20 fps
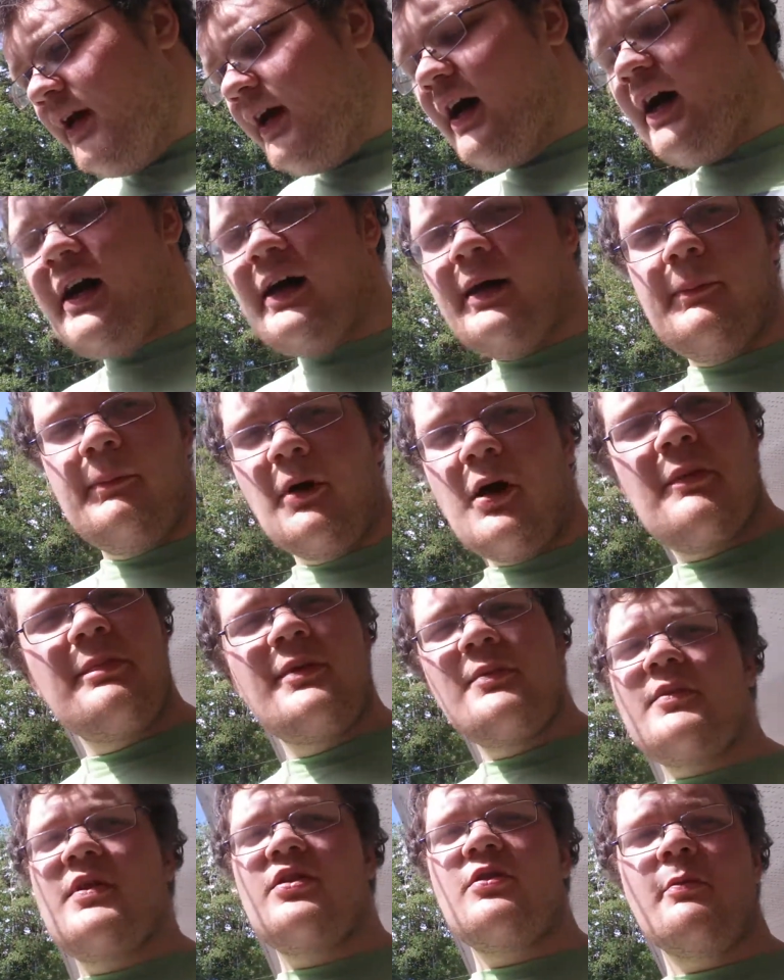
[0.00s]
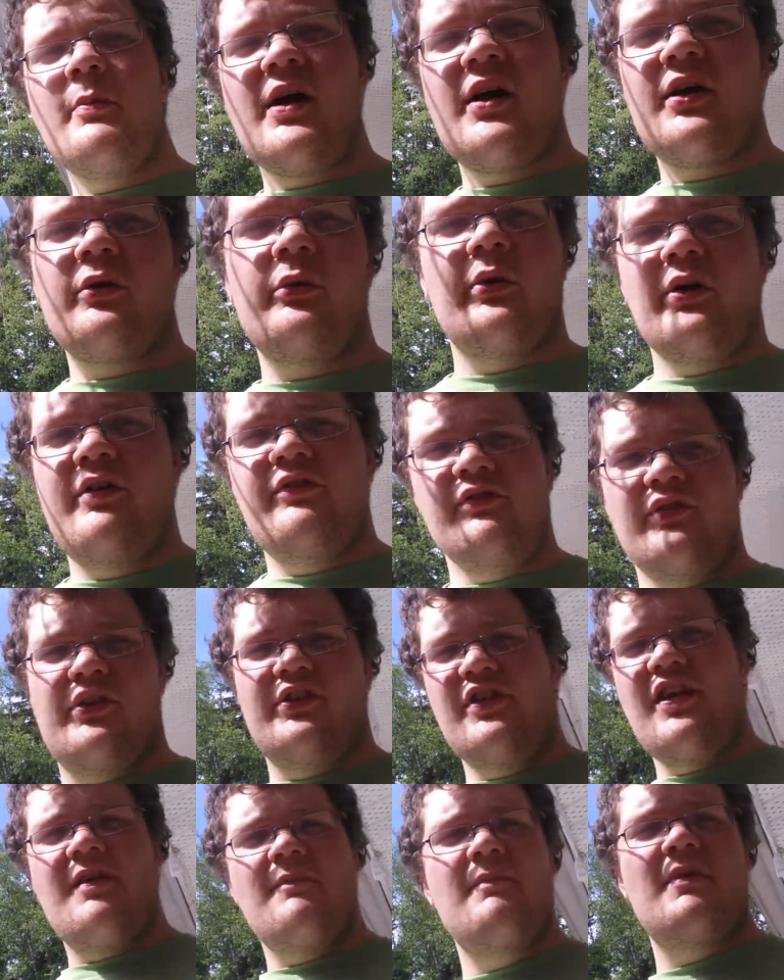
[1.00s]
pop them in the microwave
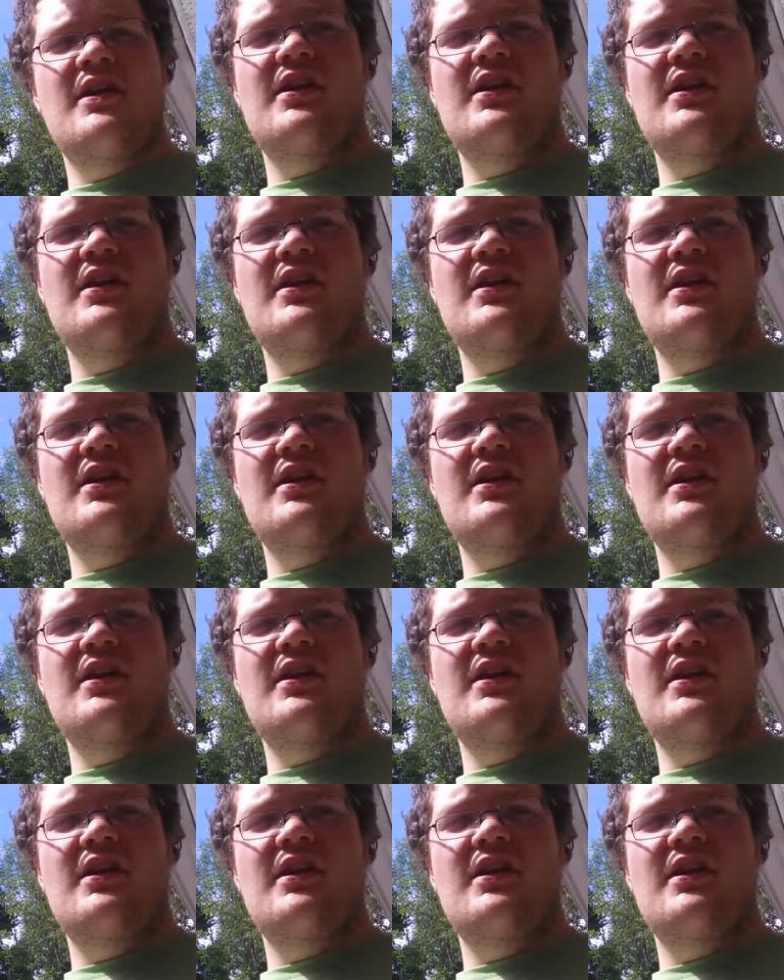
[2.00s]
for 10